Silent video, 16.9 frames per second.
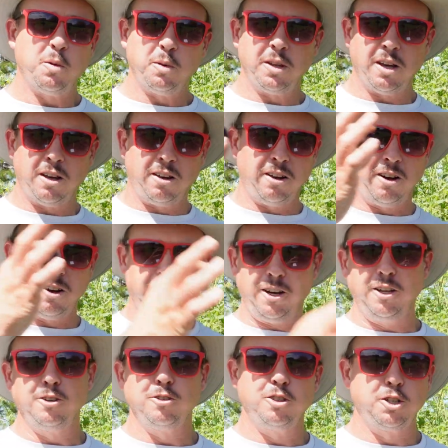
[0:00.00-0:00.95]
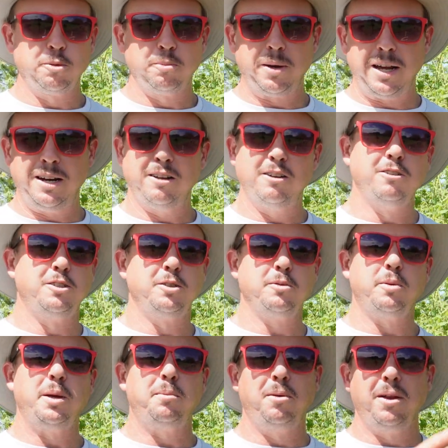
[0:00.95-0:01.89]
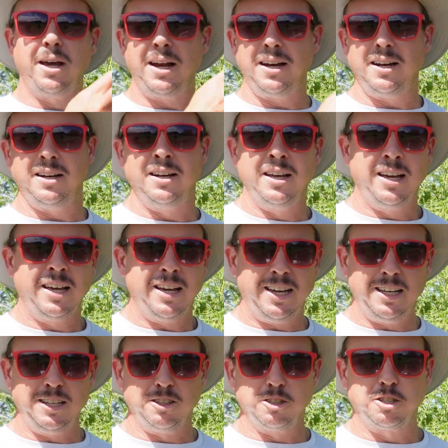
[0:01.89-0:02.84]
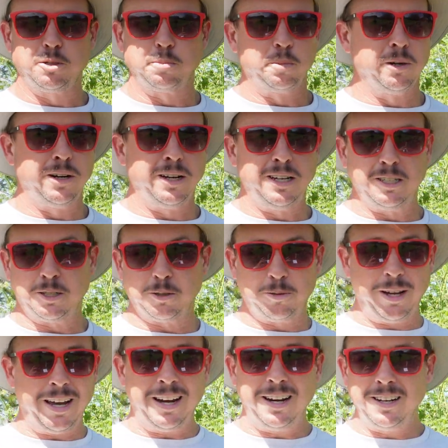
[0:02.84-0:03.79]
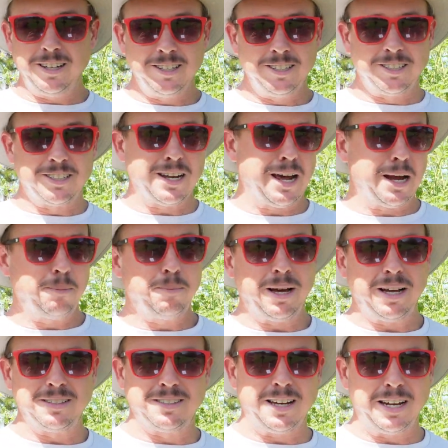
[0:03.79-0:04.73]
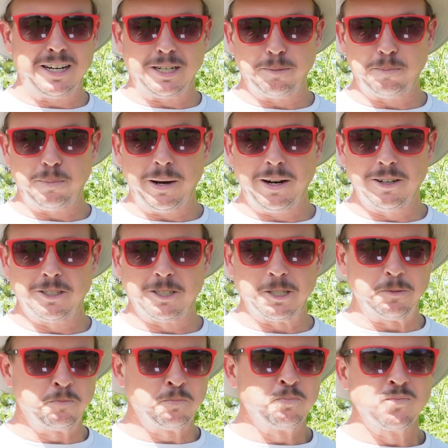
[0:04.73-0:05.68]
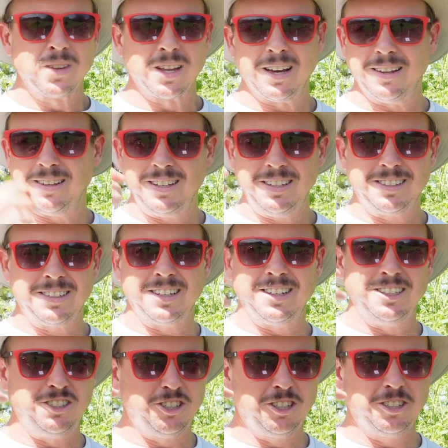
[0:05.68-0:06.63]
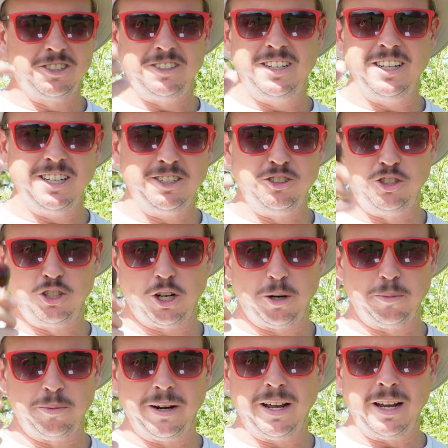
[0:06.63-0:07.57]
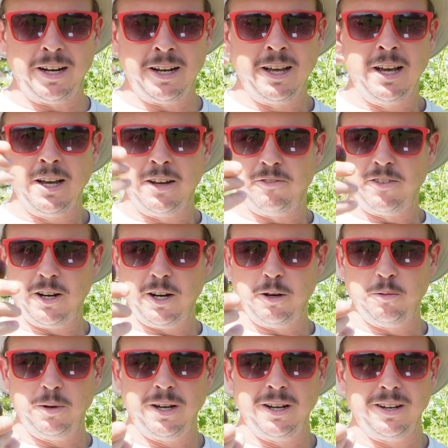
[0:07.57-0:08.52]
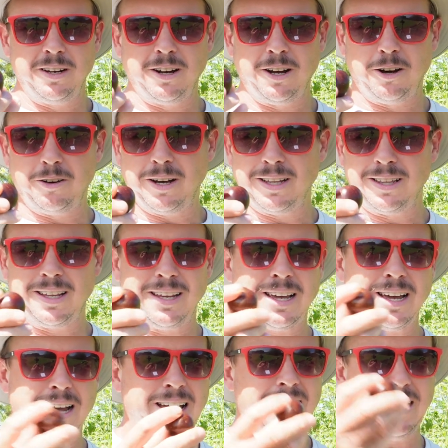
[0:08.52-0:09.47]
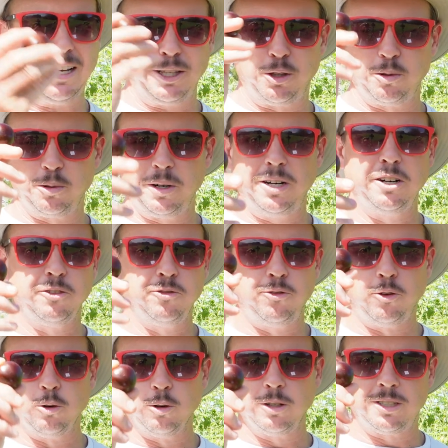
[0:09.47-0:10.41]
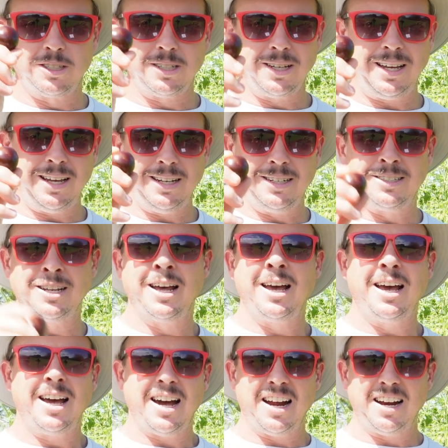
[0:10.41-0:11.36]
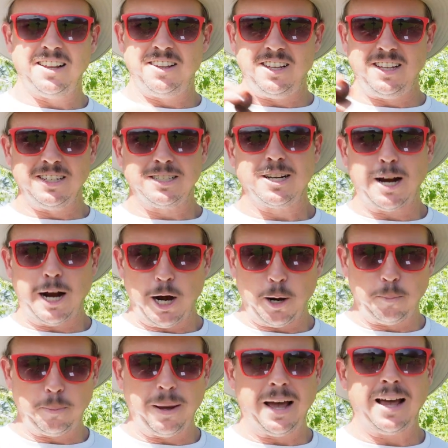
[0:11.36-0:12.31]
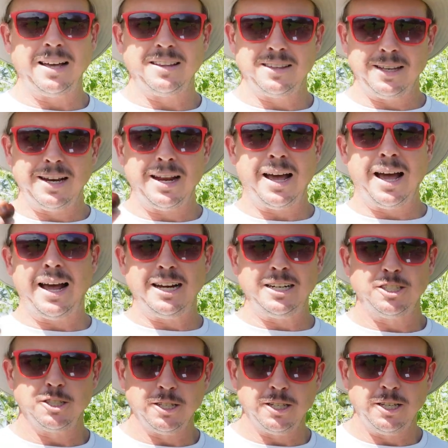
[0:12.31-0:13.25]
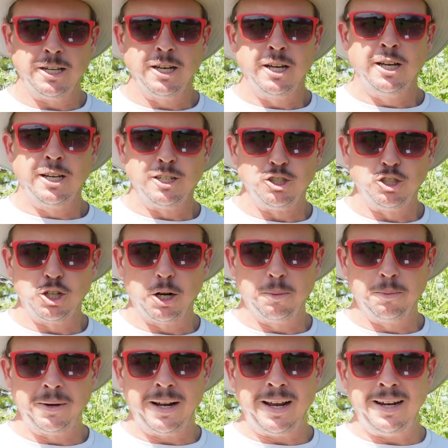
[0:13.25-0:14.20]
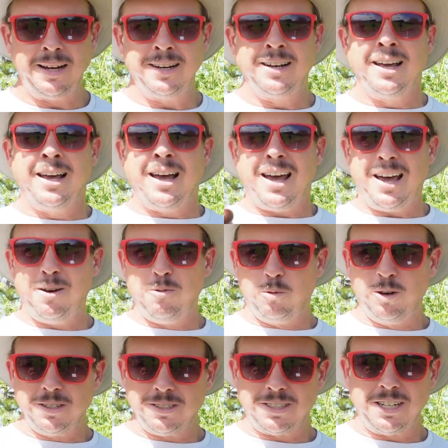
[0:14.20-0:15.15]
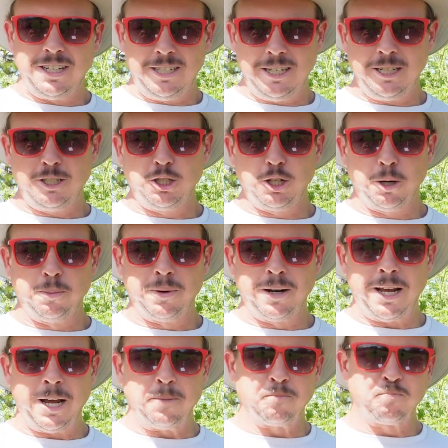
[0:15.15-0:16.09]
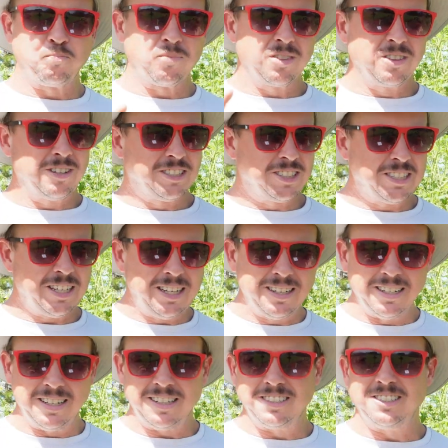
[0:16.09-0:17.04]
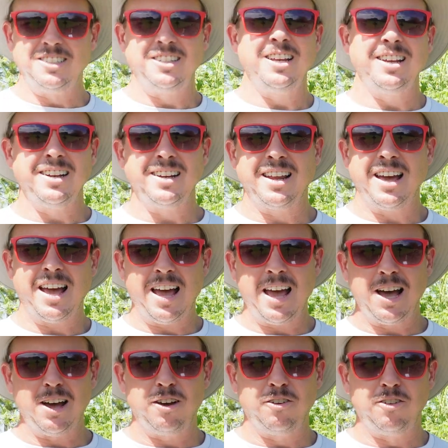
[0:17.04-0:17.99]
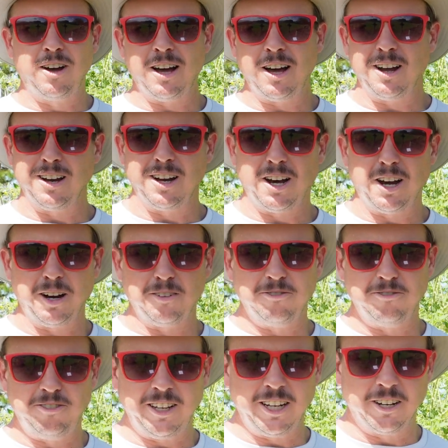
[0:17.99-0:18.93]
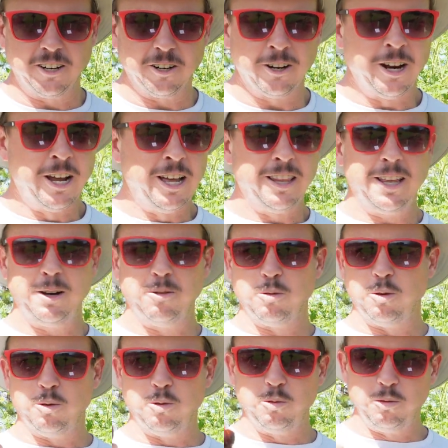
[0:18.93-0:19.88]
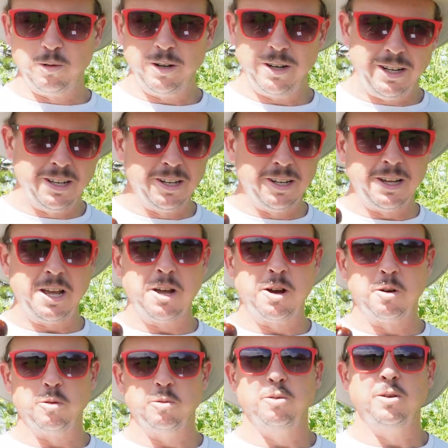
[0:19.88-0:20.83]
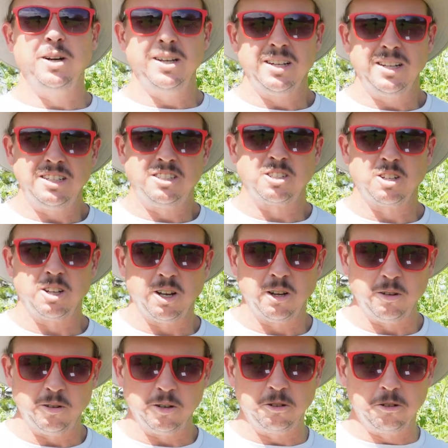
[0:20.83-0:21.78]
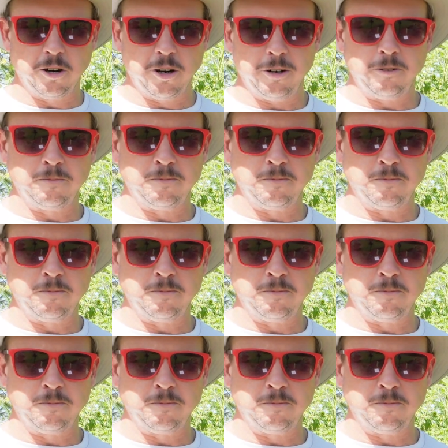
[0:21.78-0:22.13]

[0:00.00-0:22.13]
with all our other tomatoes that we planted in the spring. So we had a good side-by-side -side comparison, and these things just didn't germinate very well at all. I think I had three or four seeds out of the entire pack that actually germinated. And once they did germinate, the seedlings didn't have a lot of vigor. They were really, really slow slow to grow.